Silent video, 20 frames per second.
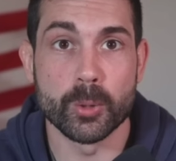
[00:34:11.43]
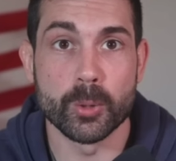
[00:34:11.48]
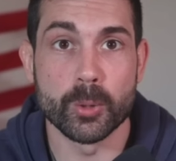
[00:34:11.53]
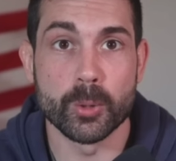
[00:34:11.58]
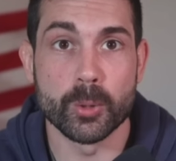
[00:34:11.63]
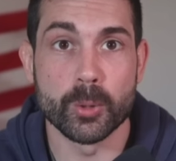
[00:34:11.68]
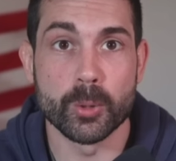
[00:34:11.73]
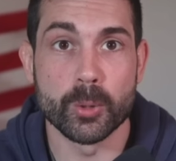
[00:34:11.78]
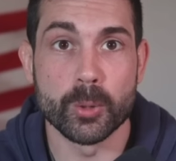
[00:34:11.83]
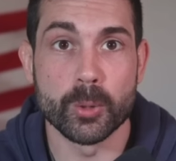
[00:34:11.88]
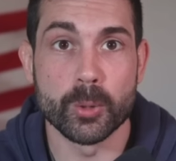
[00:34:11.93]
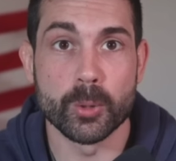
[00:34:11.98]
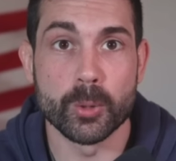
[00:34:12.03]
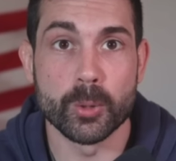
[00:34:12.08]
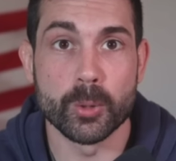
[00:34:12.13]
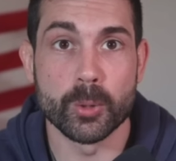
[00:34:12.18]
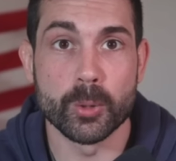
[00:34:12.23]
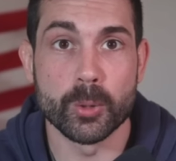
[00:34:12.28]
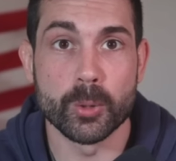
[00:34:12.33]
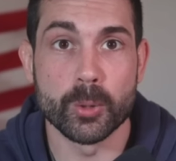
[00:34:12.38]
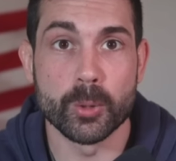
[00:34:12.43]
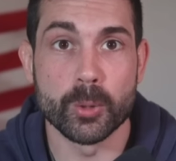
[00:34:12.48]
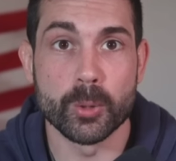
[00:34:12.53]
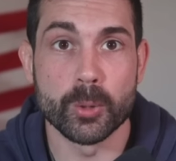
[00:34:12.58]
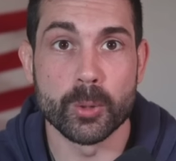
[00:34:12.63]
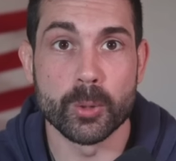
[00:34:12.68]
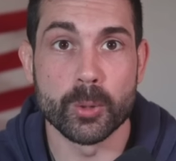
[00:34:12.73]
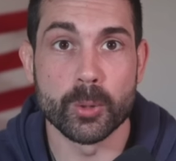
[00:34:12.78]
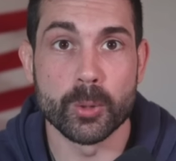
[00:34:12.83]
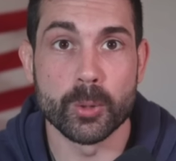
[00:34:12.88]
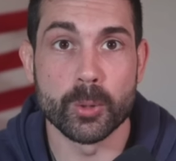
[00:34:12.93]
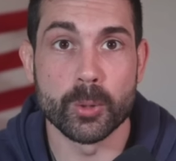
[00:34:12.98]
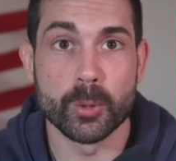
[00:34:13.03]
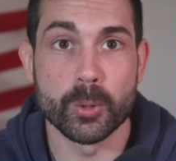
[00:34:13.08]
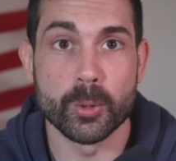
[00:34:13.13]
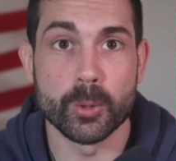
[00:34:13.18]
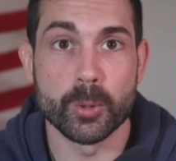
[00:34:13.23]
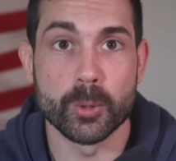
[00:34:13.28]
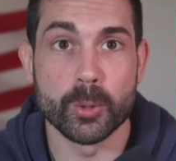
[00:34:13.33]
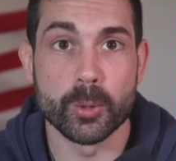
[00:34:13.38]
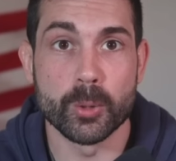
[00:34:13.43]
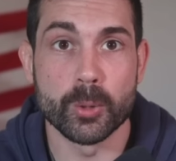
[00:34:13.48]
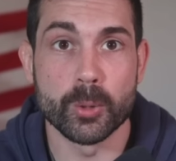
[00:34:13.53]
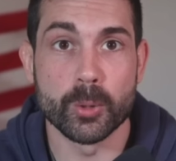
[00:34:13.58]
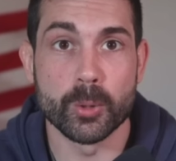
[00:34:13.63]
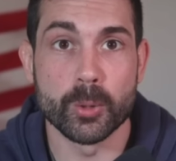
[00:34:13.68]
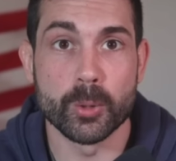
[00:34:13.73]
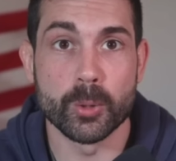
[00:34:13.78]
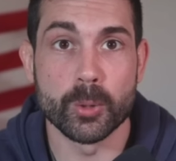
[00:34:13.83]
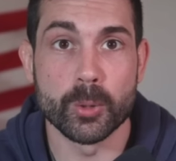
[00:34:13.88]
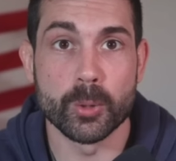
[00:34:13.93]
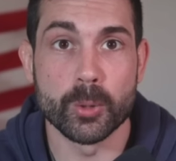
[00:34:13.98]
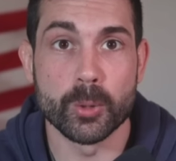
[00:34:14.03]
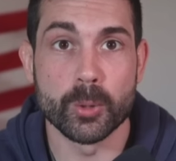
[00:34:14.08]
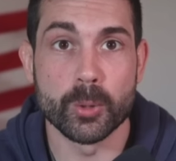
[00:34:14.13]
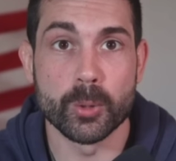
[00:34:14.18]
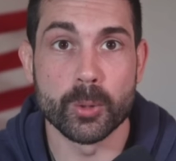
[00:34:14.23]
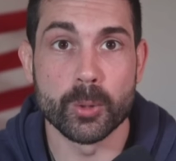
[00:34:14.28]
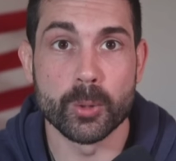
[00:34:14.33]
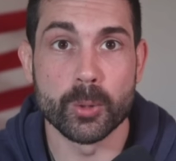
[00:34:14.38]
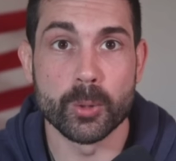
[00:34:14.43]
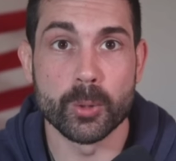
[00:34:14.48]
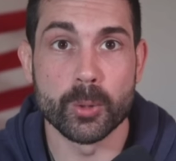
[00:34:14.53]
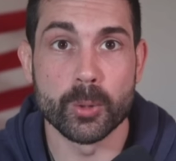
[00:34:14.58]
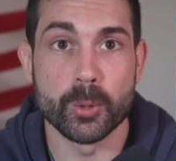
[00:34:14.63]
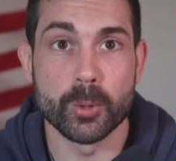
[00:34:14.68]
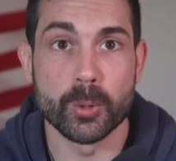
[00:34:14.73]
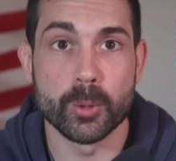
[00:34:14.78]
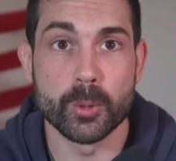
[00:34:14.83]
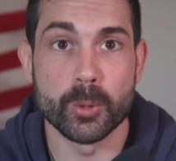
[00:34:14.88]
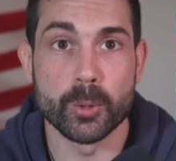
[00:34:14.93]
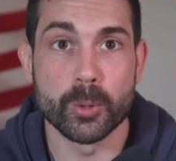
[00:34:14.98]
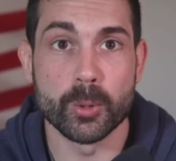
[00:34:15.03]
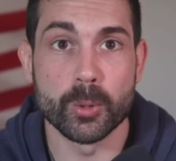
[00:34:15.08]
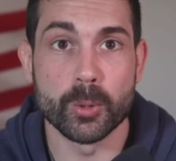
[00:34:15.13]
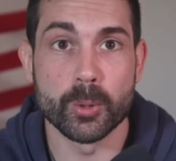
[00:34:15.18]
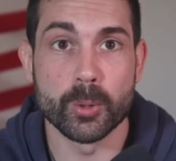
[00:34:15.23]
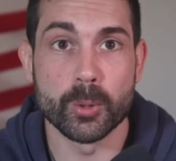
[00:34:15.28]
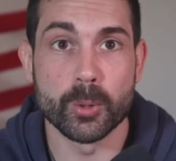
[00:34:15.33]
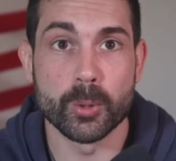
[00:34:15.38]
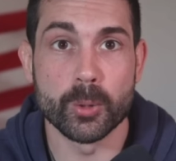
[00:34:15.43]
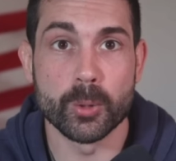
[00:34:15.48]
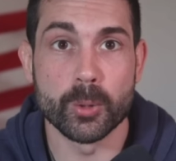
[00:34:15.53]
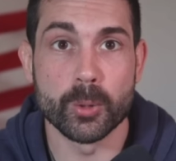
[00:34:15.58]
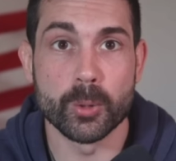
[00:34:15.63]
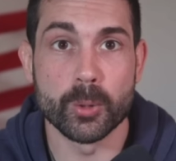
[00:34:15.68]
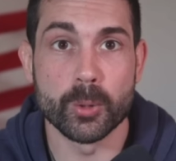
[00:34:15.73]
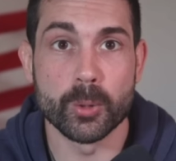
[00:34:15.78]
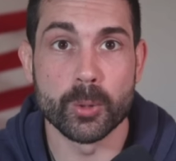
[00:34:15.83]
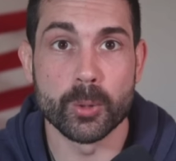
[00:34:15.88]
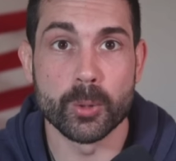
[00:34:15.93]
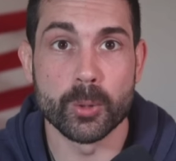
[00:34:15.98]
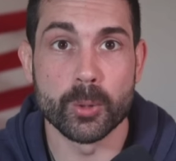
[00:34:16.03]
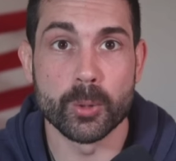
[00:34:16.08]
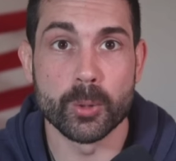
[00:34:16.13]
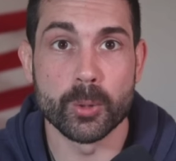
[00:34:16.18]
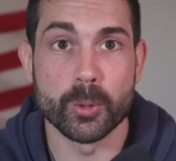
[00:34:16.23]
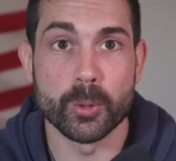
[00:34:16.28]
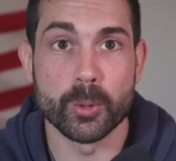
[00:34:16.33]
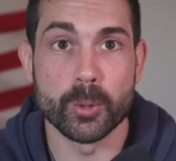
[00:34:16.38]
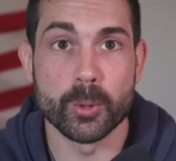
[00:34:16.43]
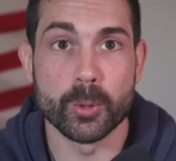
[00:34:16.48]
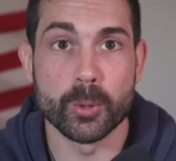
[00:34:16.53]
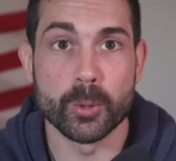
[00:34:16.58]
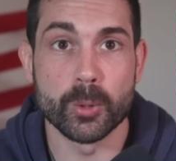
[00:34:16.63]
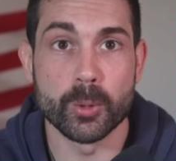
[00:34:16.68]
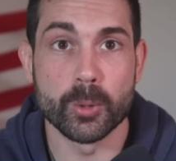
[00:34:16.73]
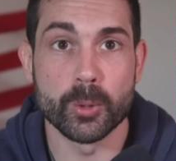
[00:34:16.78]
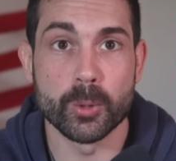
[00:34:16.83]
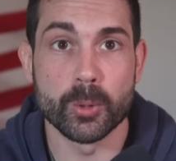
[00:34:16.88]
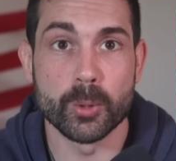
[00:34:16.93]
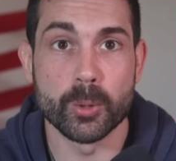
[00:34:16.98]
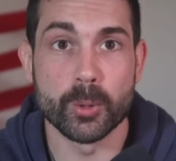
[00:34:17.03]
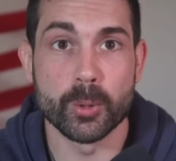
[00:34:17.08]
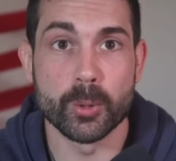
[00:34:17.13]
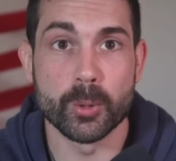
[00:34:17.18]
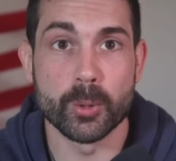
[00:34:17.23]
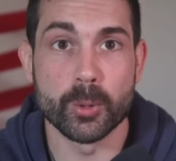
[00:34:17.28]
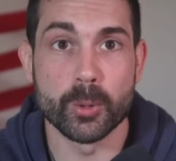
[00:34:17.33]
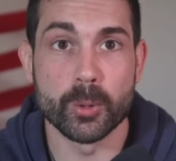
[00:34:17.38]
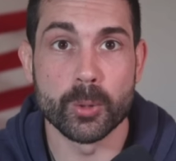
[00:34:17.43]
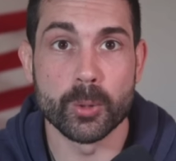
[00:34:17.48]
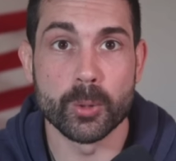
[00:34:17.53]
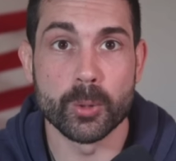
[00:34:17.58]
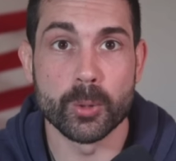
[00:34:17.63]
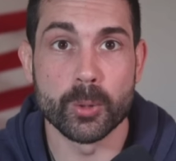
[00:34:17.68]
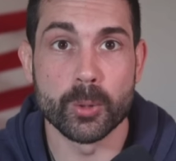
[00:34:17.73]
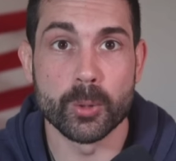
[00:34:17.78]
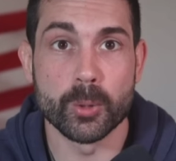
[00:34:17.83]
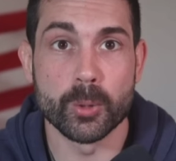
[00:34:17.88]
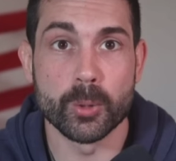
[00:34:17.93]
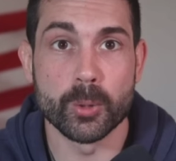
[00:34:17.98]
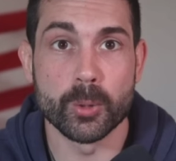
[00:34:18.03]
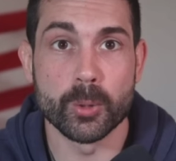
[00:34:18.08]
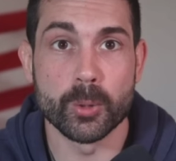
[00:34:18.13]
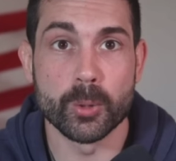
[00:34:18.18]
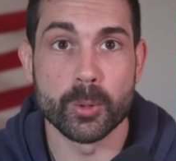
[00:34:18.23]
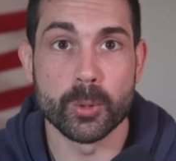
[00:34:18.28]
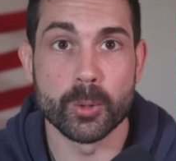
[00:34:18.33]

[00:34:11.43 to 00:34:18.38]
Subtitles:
This person isn't speaking.